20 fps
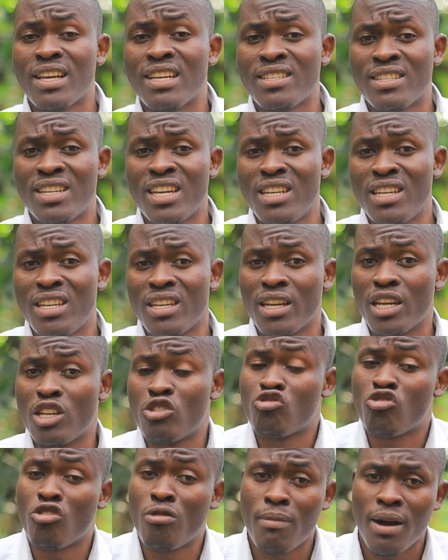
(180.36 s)
sustaining
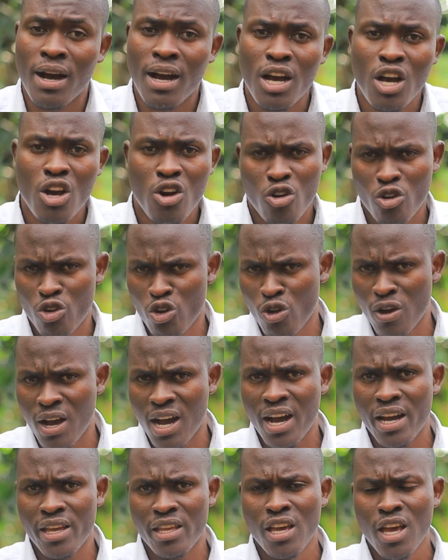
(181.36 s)
a trauma on
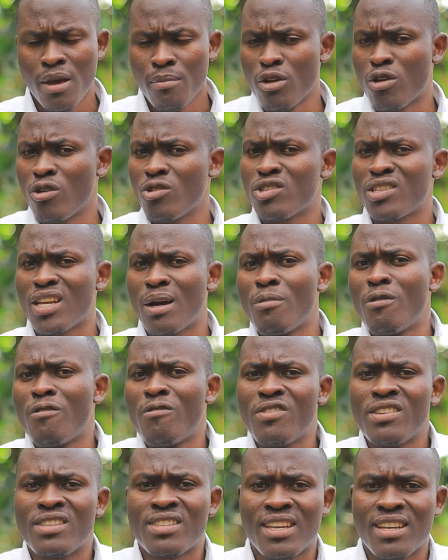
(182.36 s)
your eye, because some
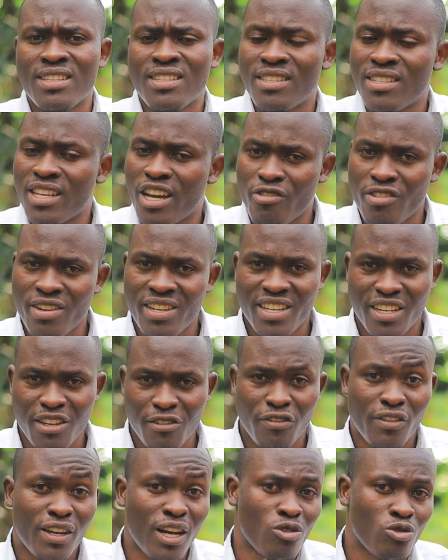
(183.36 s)
of these cases are really
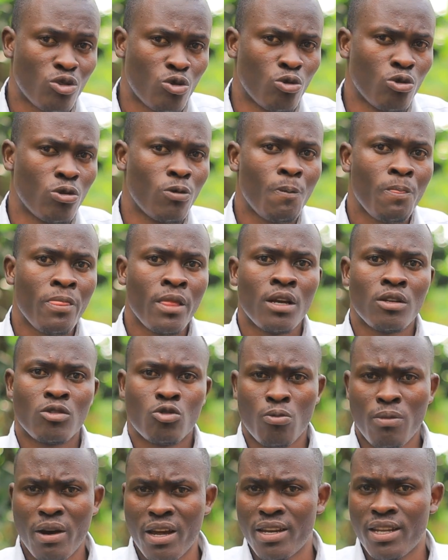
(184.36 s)
difficult to
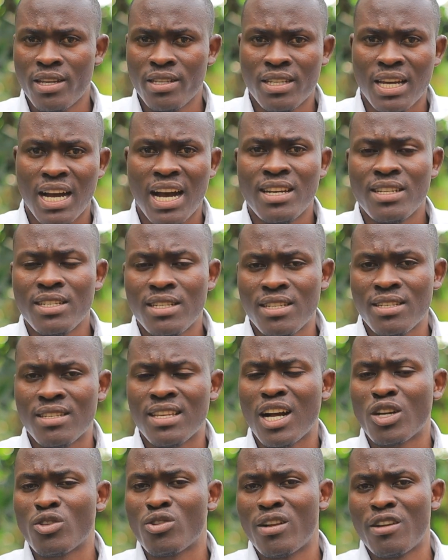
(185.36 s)
manage, and it
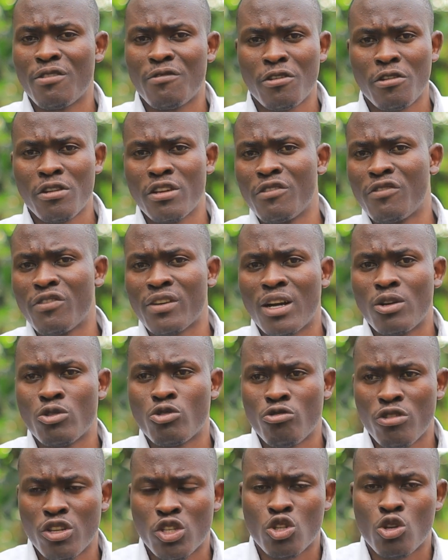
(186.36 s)
is actually very
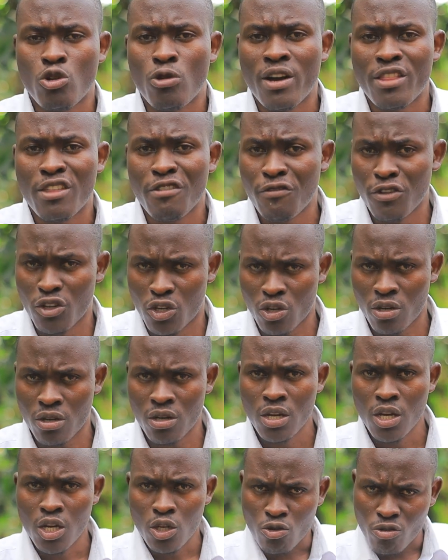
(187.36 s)
difficult to restore the
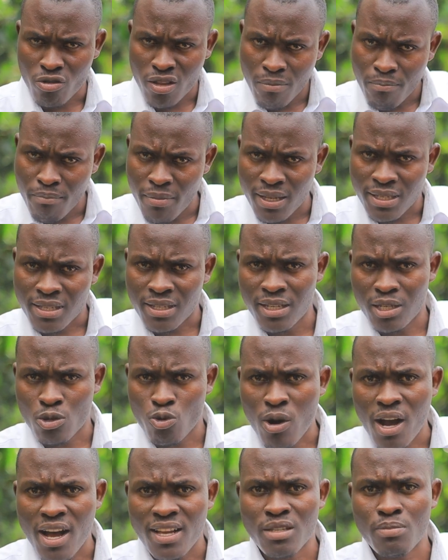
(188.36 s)
vision to the best
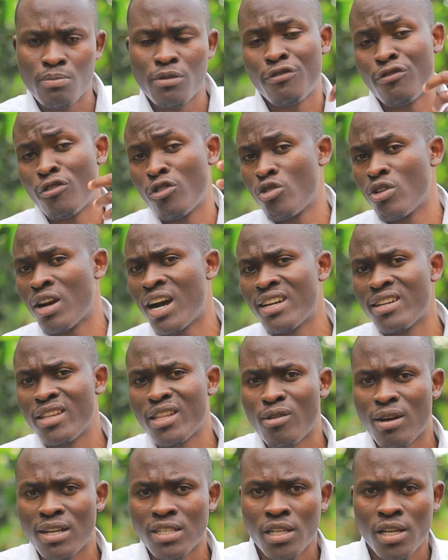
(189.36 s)
it was before you had
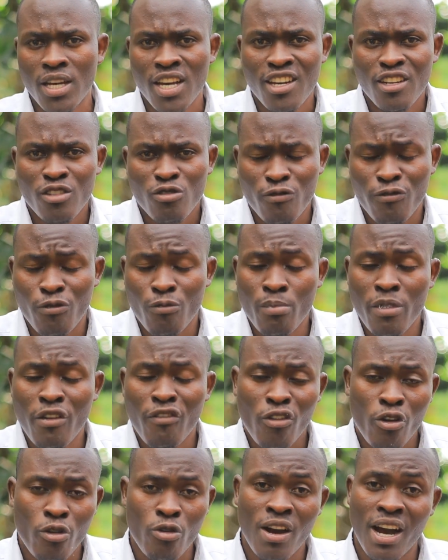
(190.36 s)

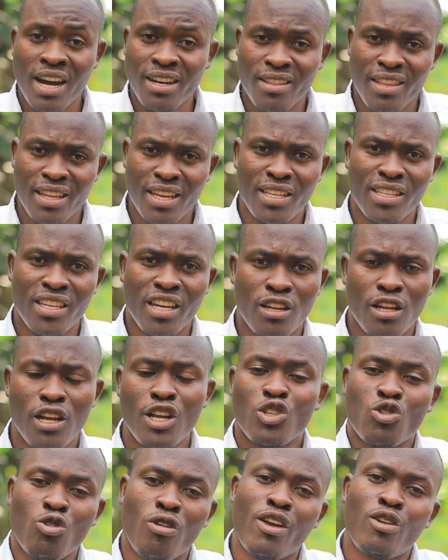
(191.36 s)
the injury.
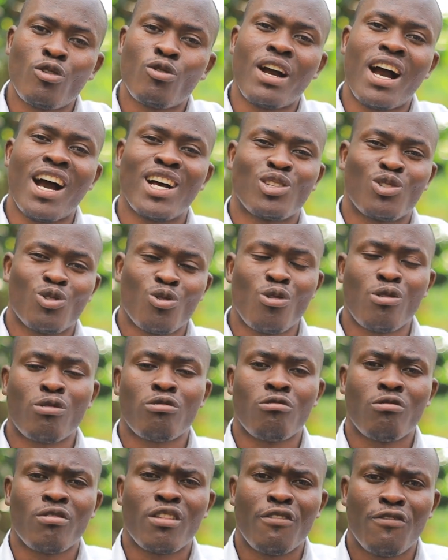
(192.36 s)
So as you go
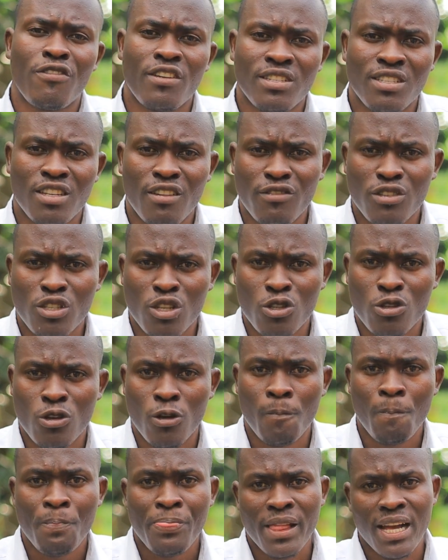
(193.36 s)
through the festive
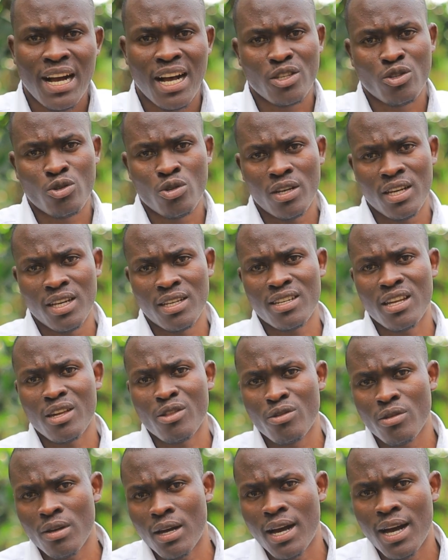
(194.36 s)
season, as you enter